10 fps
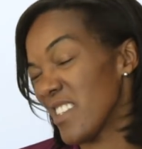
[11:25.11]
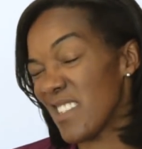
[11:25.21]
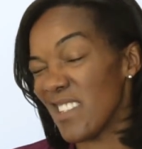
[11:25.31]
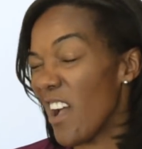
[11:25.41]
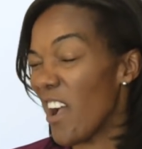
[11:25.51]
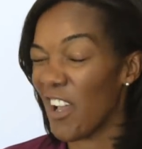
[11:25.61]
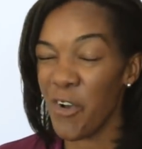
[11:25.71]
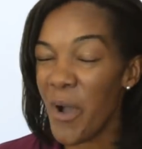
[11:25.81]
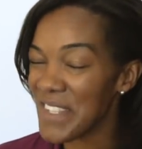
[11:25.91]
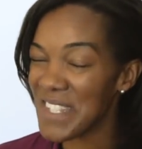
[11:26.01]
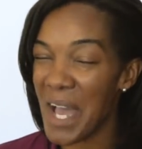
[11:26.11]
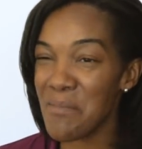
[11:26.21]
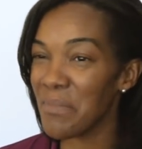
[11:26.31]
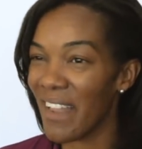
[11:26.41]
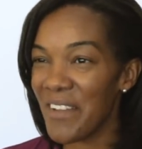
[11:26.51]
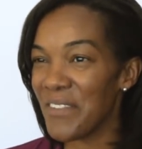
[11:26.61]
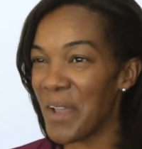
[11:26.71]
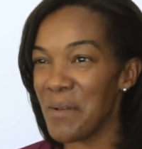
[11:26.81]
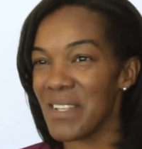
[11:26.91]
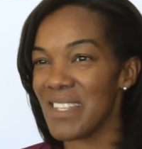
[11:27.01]
just go outside and play
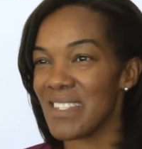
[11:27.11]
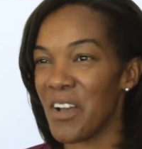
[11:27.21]
family.